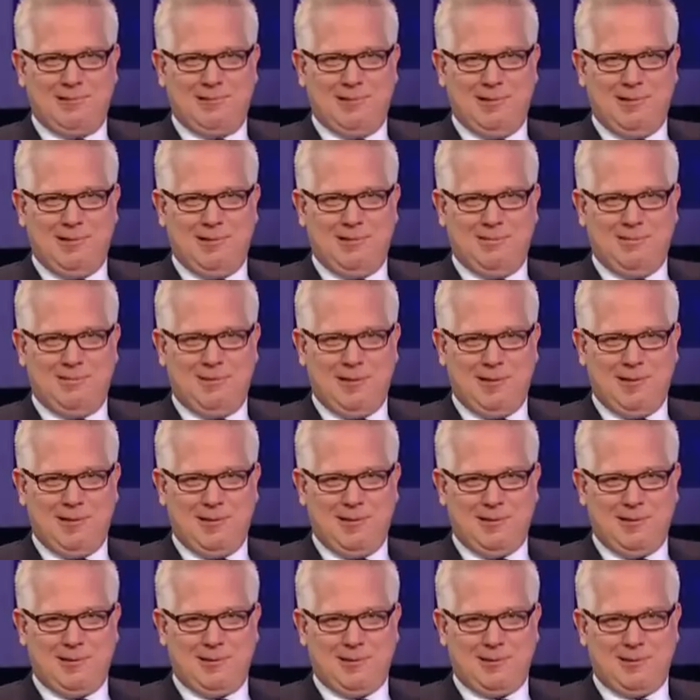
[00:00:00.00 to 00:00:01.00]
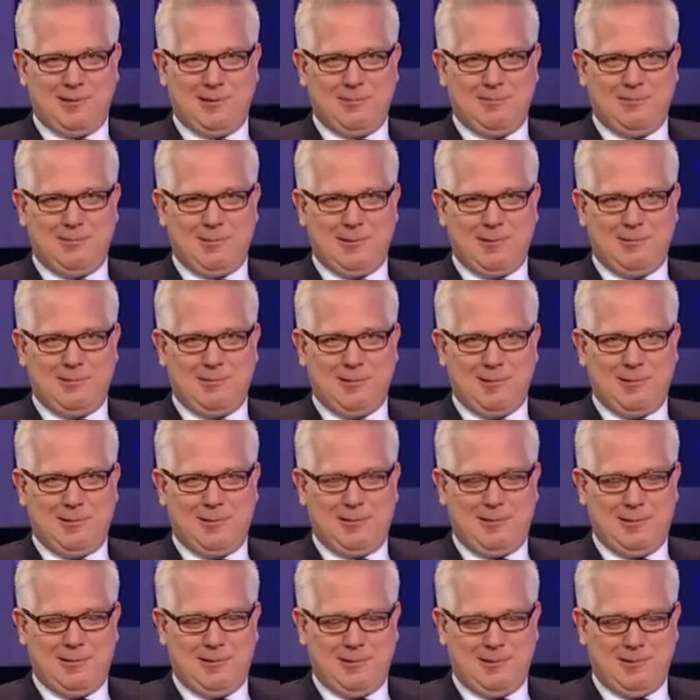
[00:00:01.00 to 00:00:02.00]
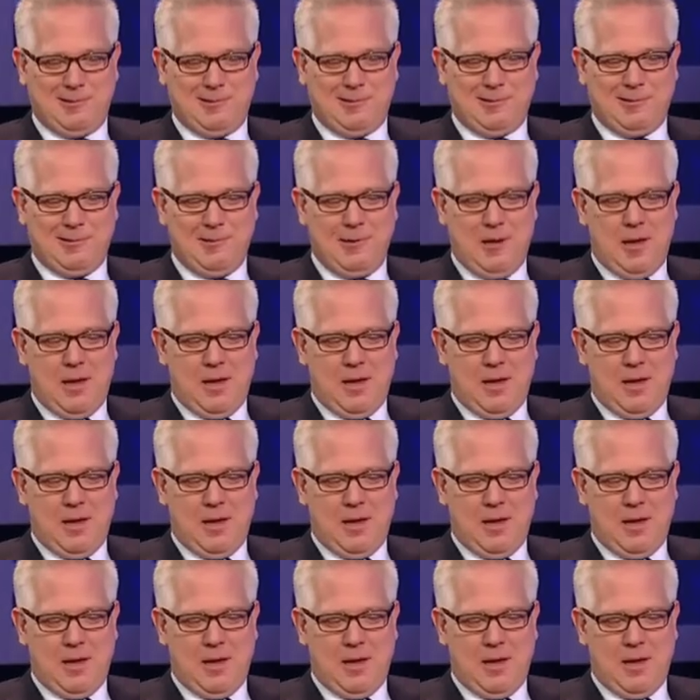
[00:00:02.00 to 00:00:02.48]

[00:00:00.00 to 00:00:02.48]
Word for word: any of the answers, but I've got a test.